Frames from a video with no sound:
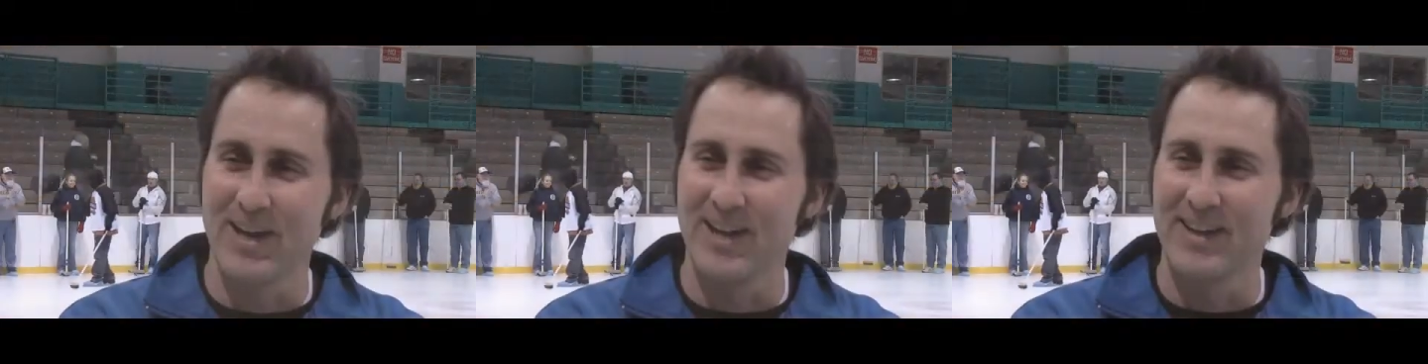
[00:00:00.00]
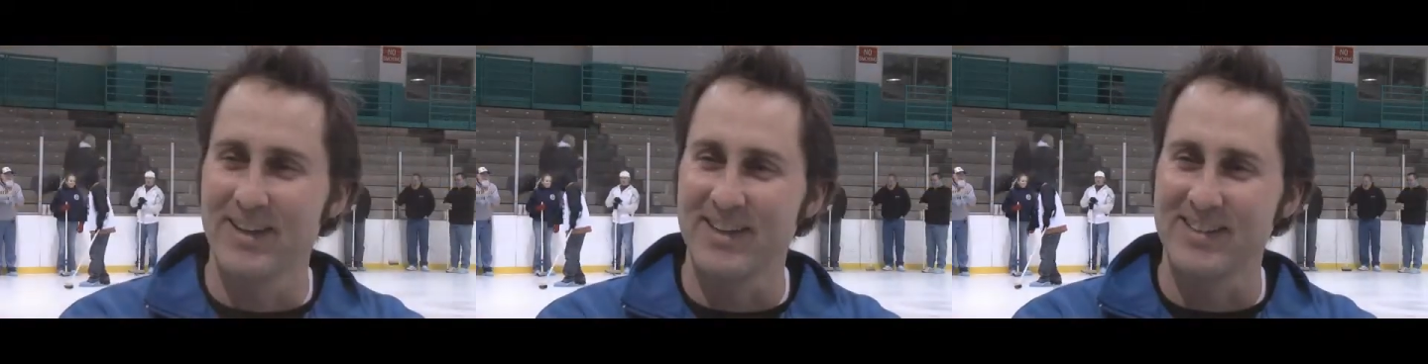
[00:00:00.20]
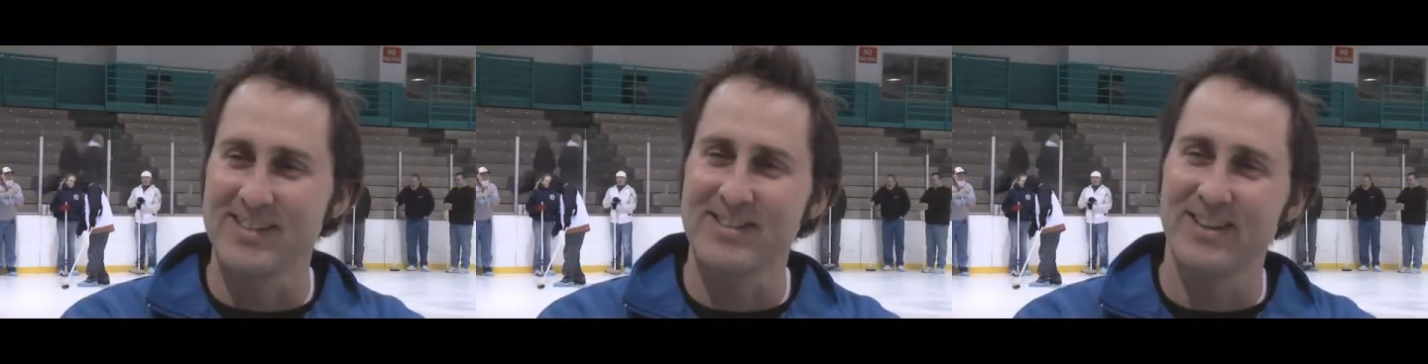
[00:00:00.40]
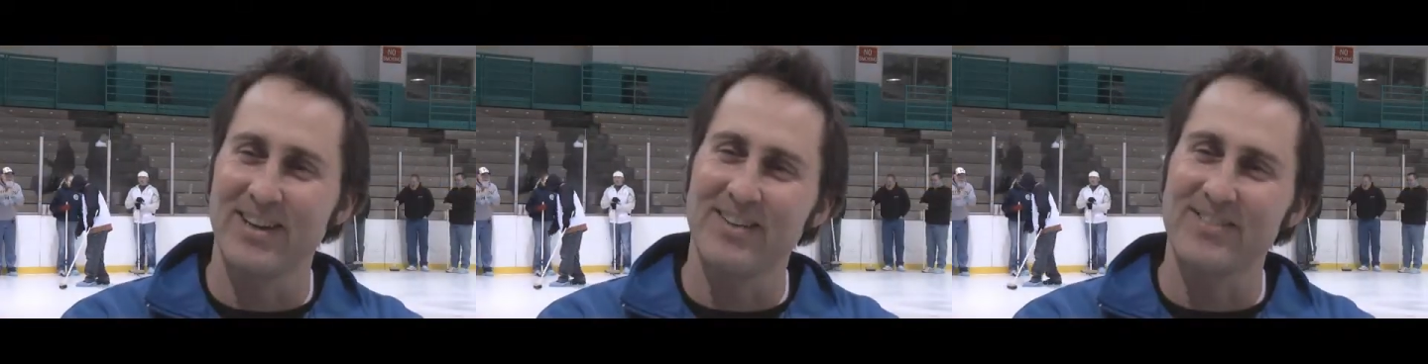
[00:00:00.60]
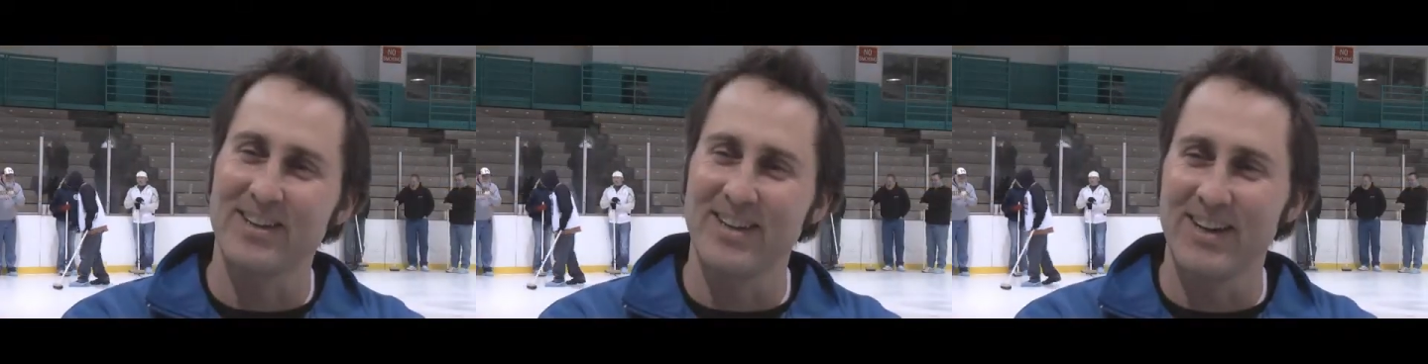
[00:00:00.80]
yelling, and so
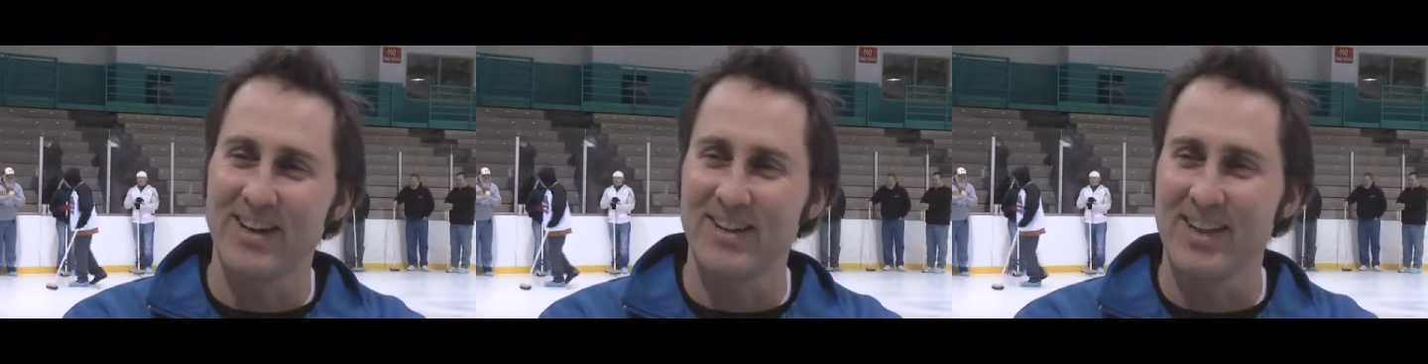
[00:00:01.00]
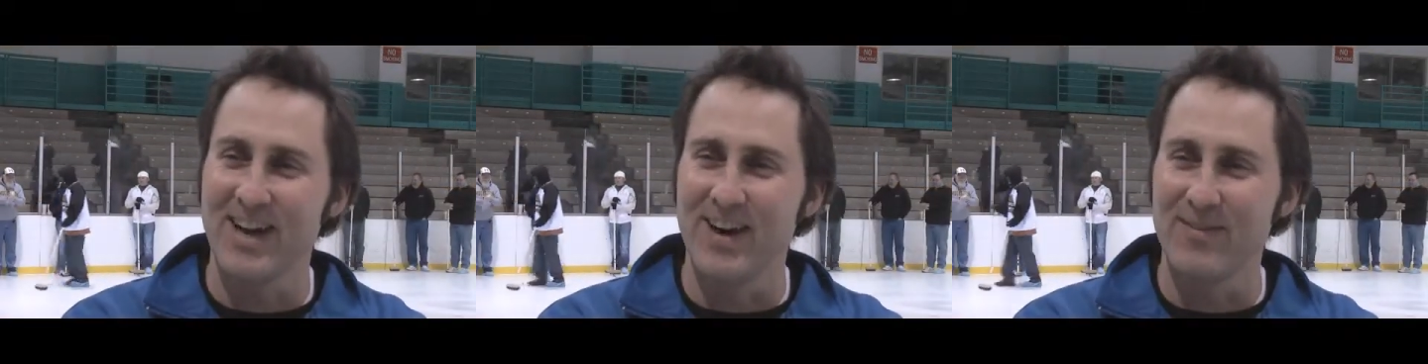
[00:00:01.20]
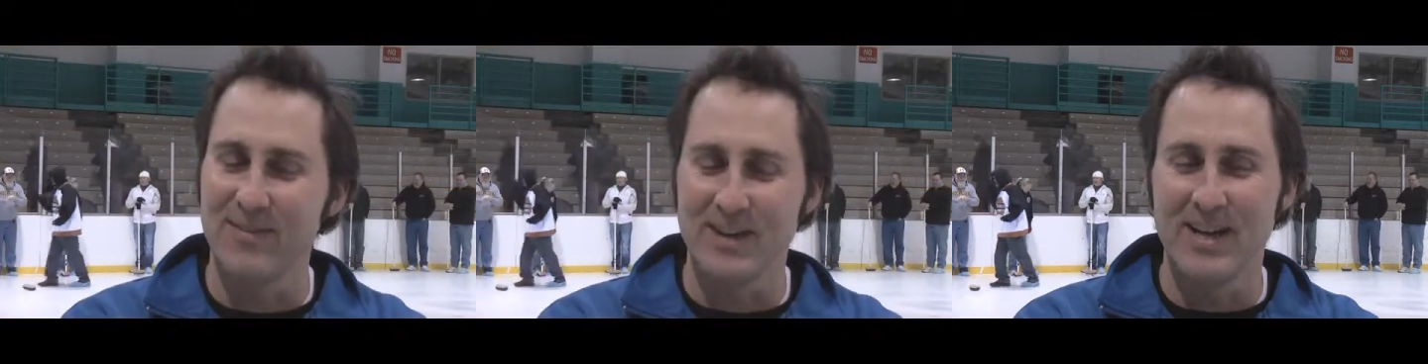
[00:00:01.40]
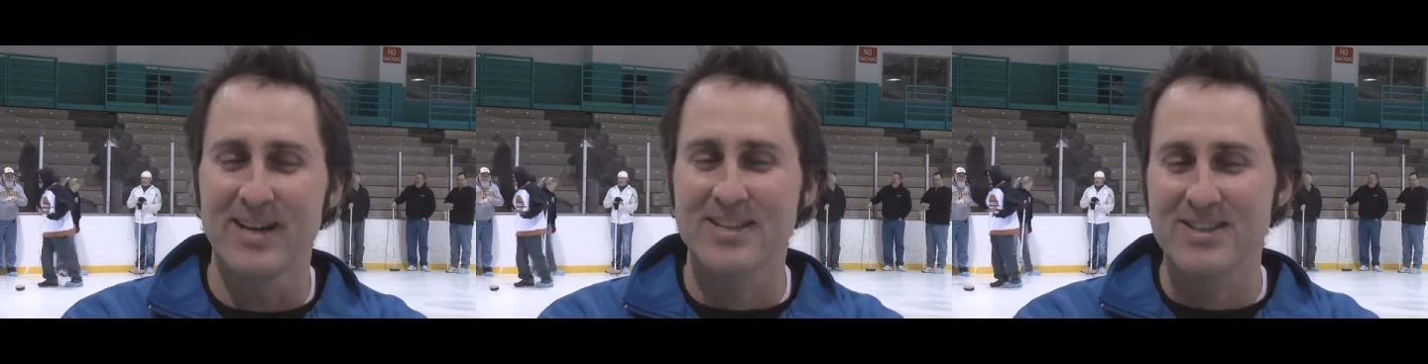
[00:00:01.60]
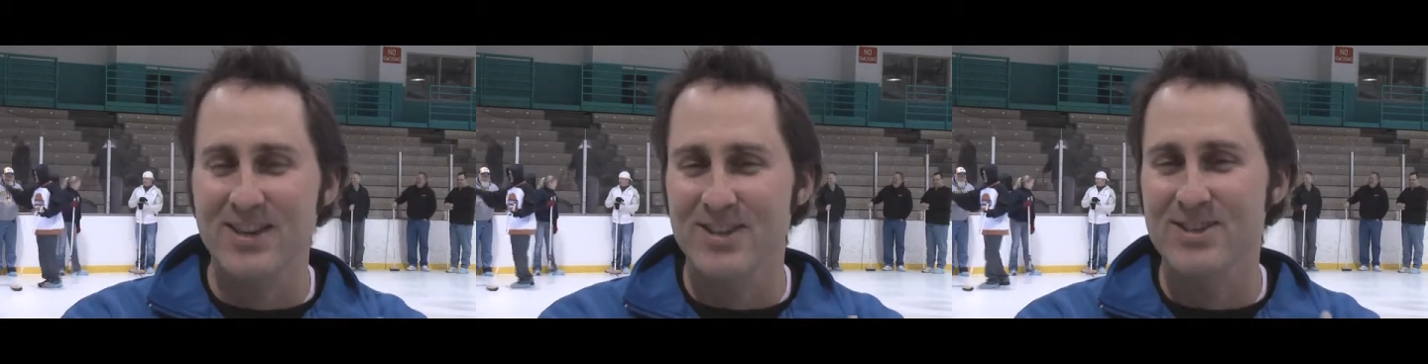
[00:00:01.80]
you have to yell loud.
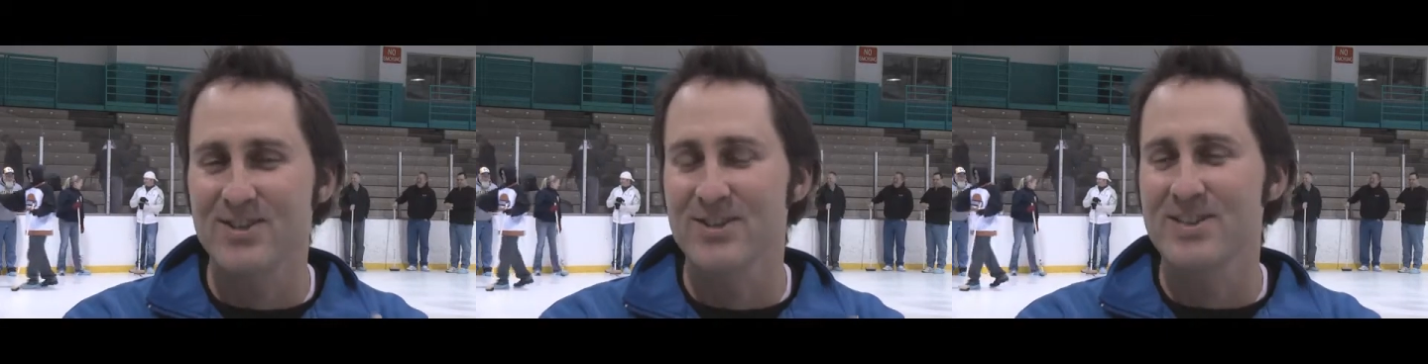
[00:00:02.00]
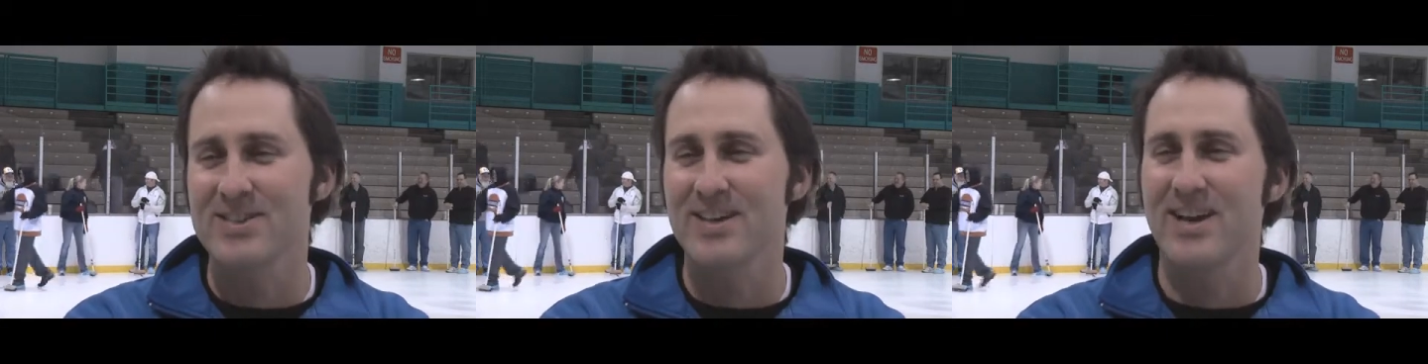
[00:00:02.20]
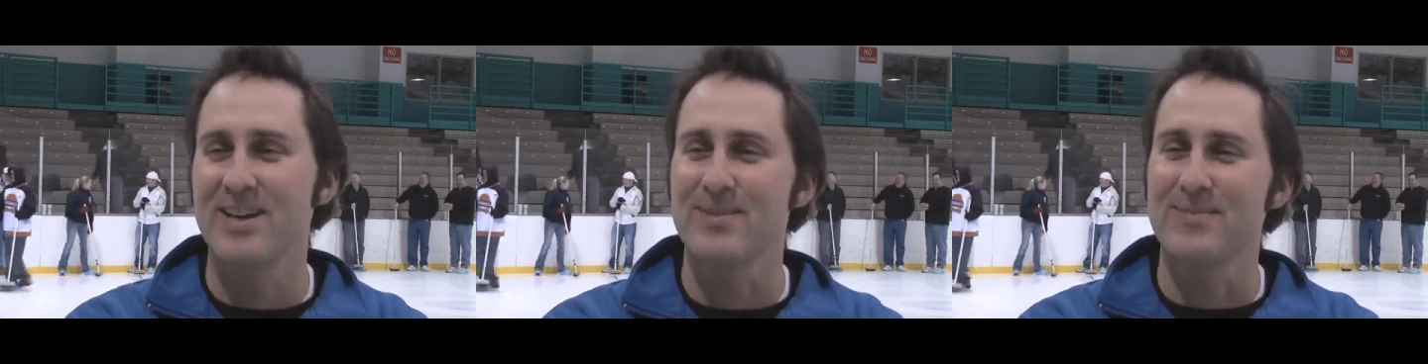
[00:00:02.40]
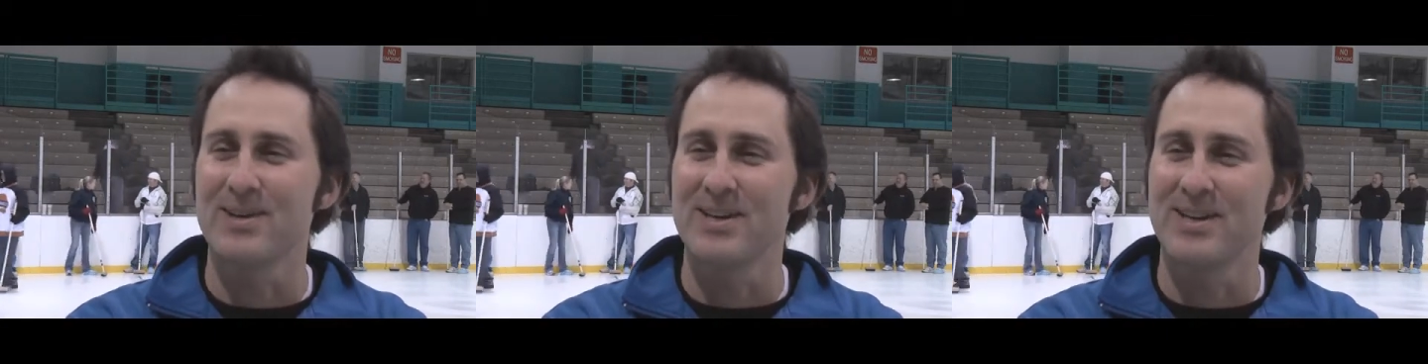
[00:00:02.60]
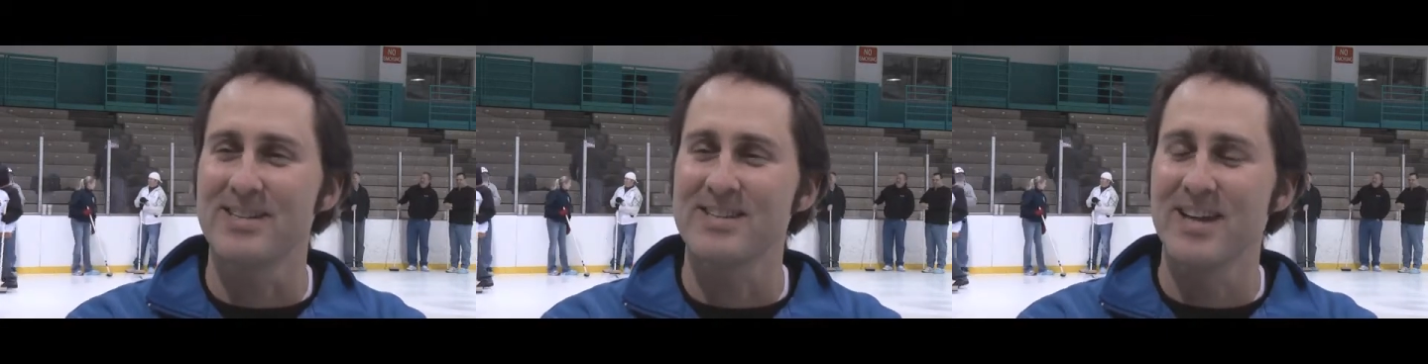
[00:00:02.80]
And it's also exciting
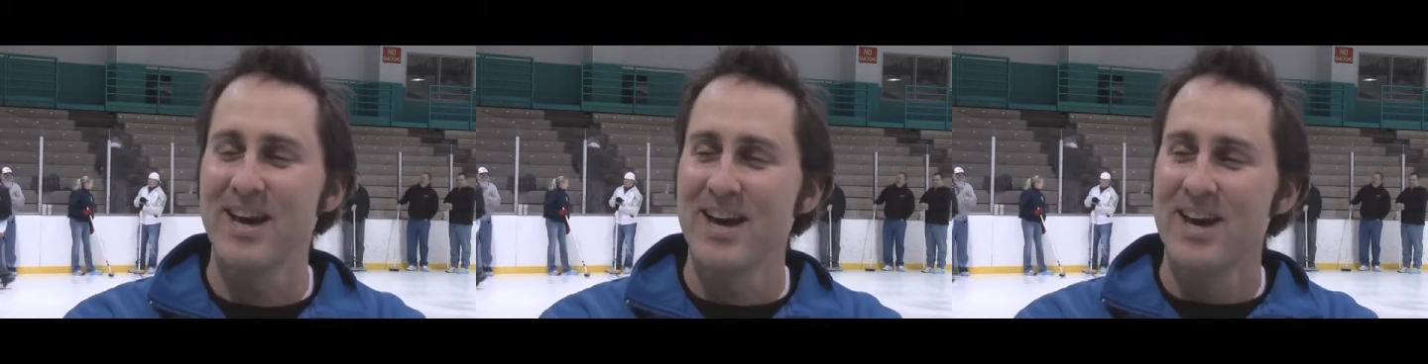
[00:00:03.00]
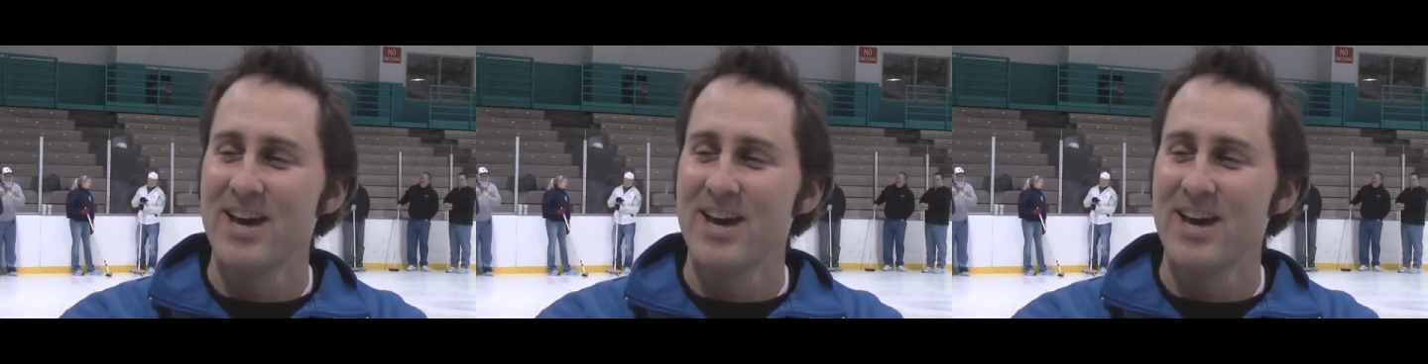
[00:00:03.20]
because